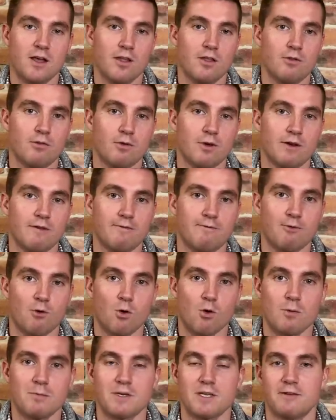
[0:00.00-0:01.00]
through
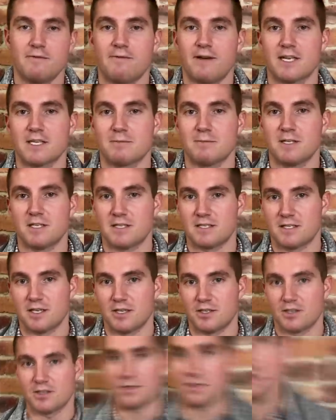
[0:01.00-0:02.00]
informed investment
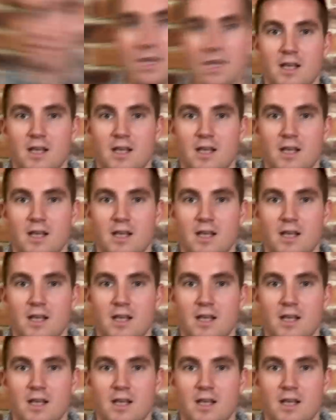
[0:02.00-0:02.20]
decisions.